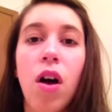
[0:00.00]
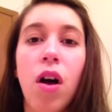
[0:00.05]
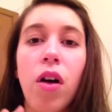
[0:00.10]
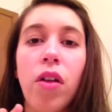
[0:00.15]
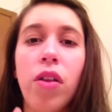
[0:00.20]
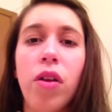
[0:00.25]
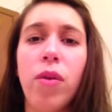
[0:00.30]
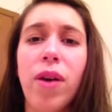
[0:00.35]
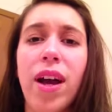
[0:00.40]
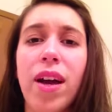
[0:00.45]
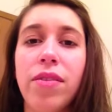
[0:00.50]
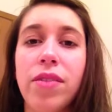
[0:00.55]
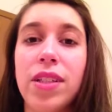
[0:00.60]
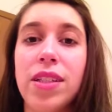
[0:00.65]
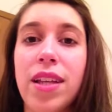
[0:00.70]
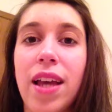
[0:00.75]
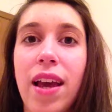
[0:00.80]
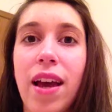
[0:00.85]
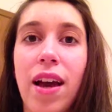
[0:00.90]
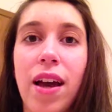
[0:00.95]
Although I have to
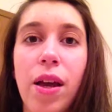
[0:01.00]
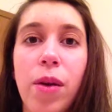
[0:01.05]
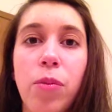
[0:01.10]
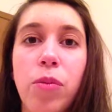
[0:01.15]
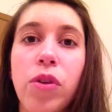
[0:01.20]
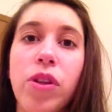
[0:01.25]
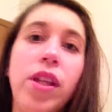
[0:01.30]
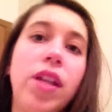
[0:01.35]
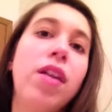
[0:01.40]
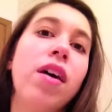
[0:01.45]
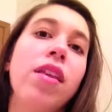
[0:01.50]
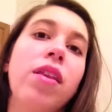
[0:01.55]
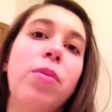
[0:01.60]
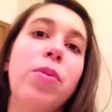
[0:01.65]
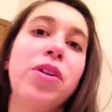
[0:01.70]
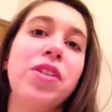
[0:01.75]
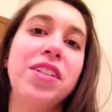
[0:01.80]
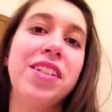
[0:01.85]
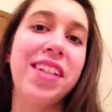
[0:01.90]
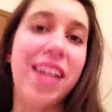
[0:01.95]
say, I am really not the
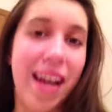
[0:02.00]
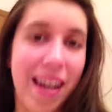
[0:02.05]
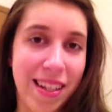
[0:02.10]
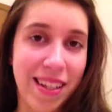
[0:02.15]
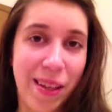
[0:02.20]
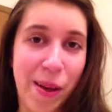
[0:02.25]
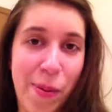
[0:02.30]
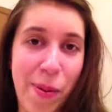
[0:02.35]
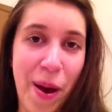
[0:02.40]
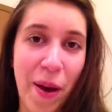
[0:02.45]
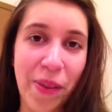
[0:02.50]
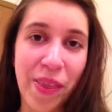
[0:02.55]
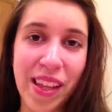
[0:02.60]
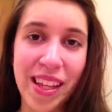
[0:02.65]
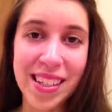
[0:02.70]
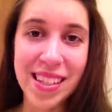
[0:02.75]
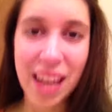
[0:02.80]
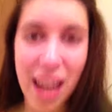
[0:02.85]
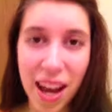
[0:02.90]
person to ask about this.